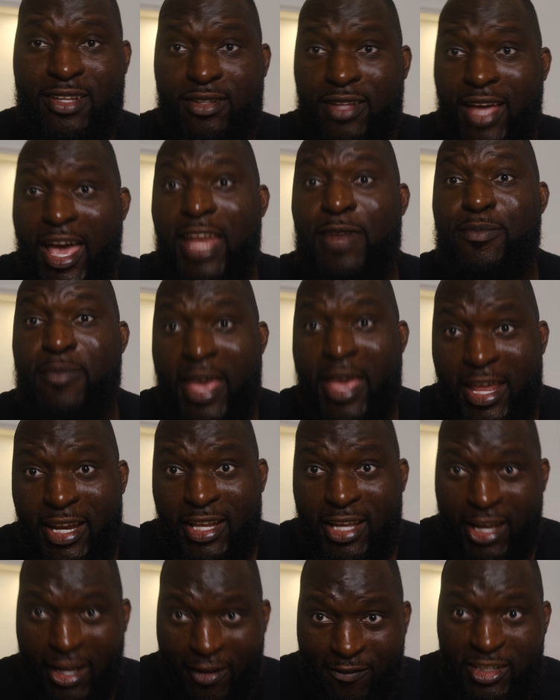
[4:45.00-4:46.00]
and
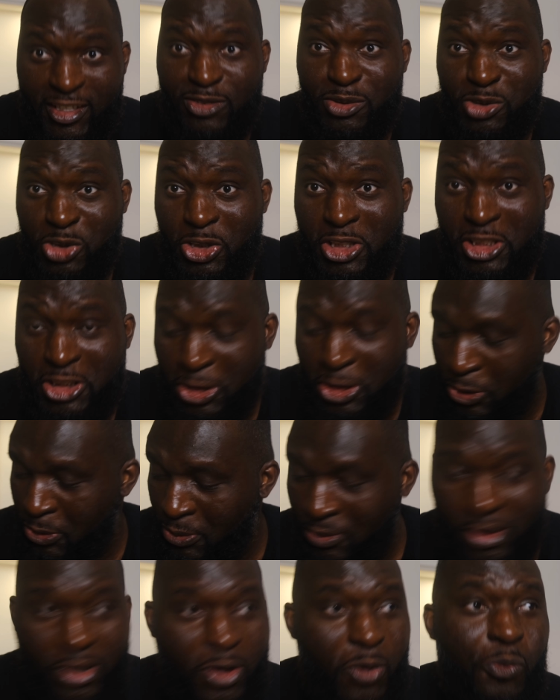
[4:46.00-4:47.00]
men, if that's what you're into,
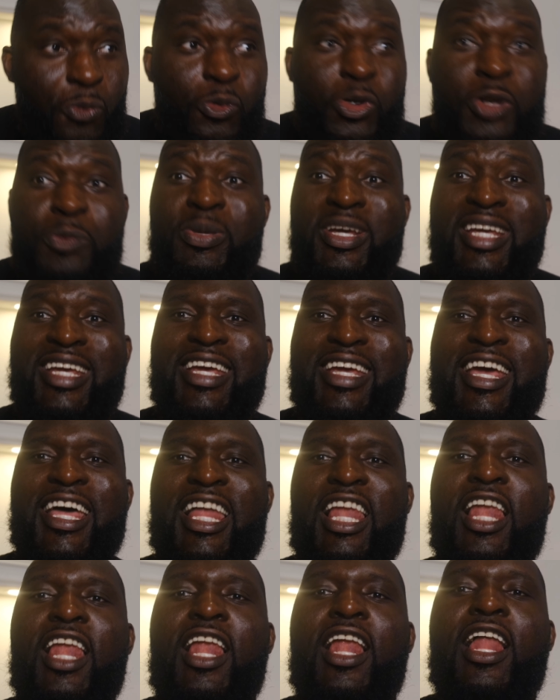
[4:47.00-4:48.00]
would be in
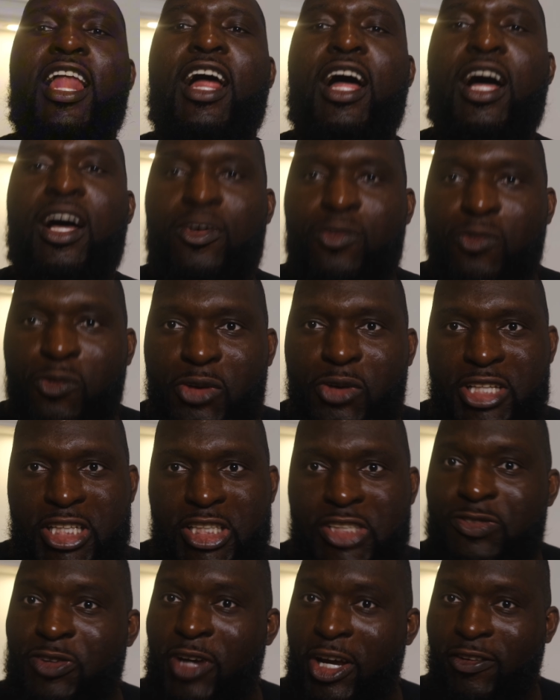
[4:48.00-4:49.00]
love with
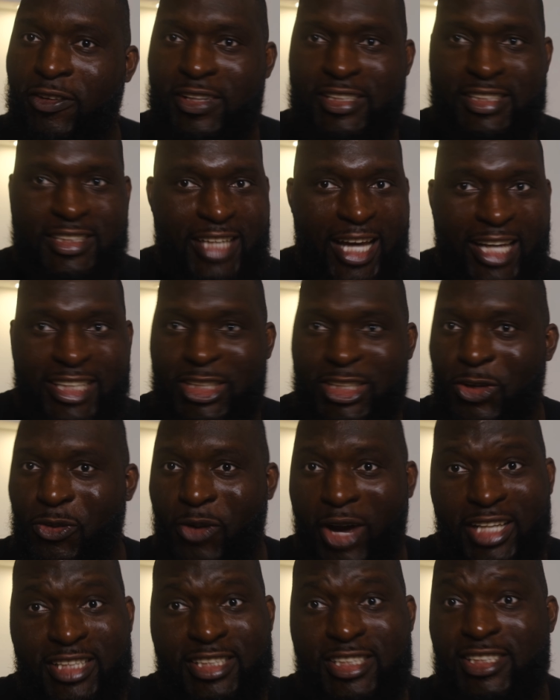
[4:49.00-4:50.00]
this fragrance. It's actually
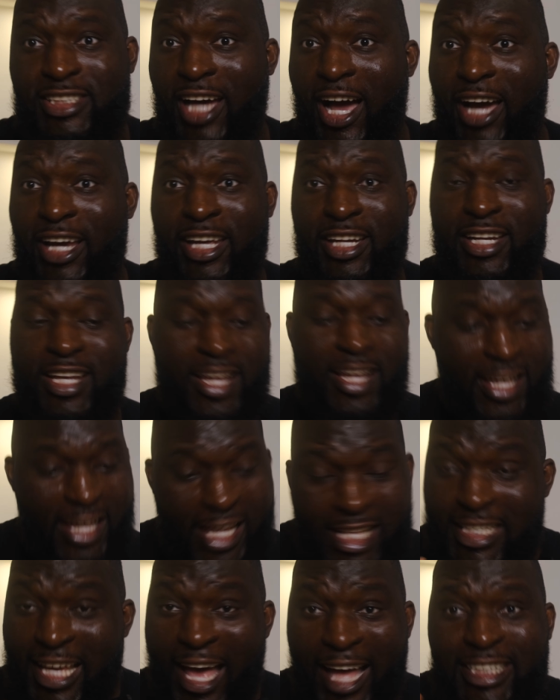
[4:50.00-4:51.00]
quite shocking.
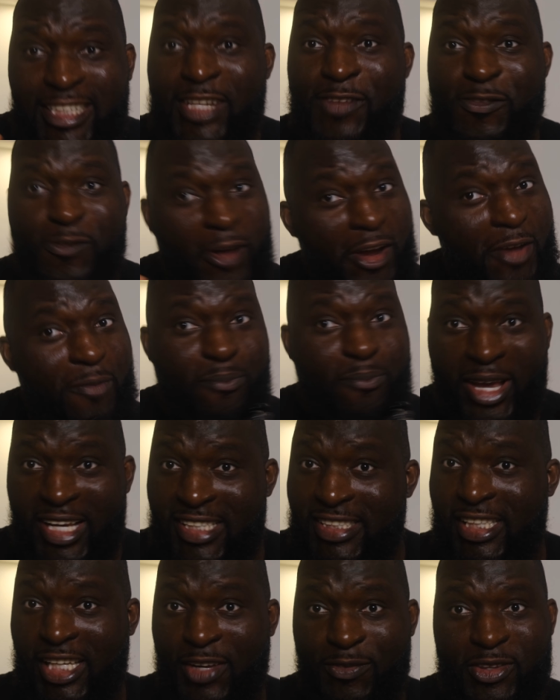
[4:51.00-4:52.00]
It's actually very
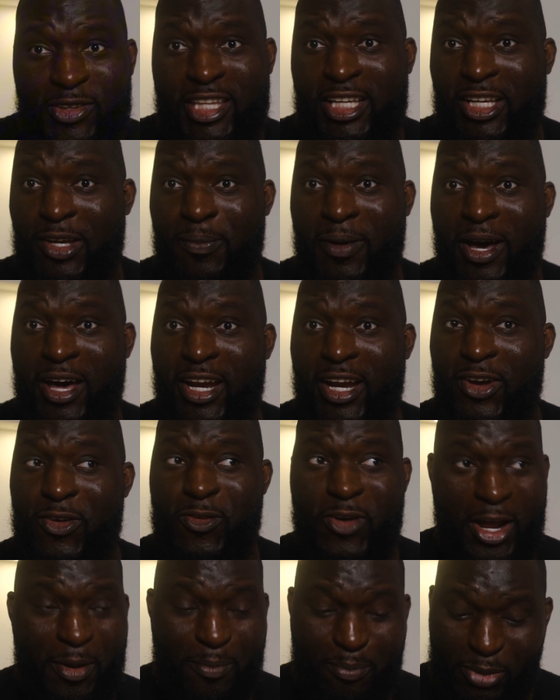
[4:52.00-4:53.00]
basic if you think about it,
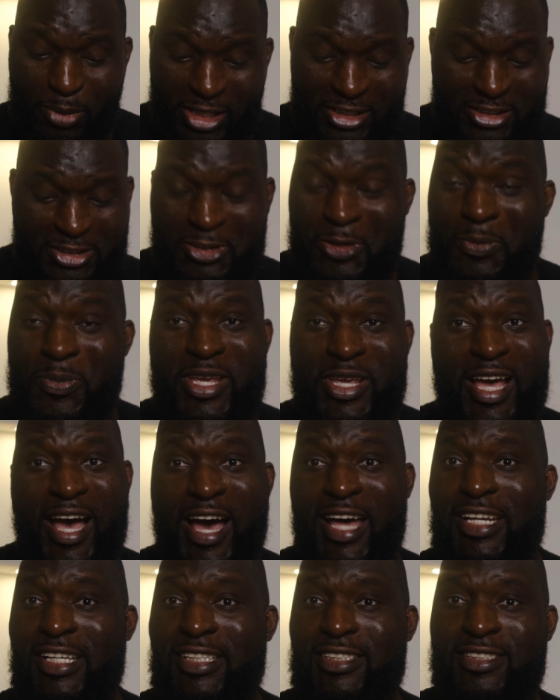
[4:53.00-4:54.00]
right? But to be
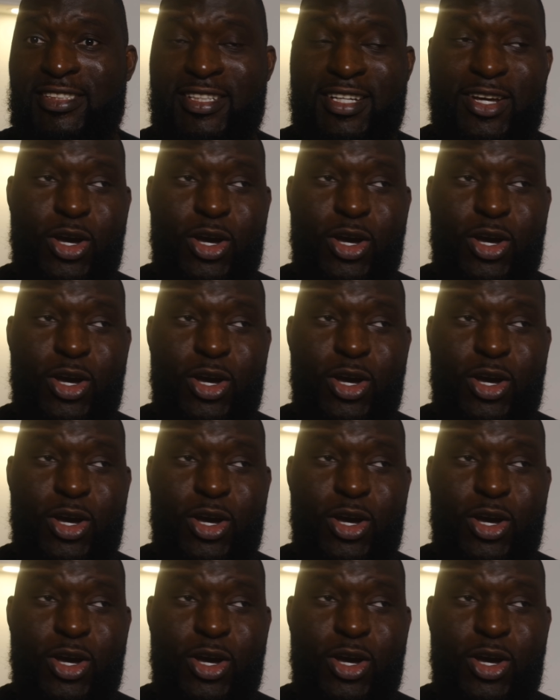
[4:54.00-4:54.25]
honest,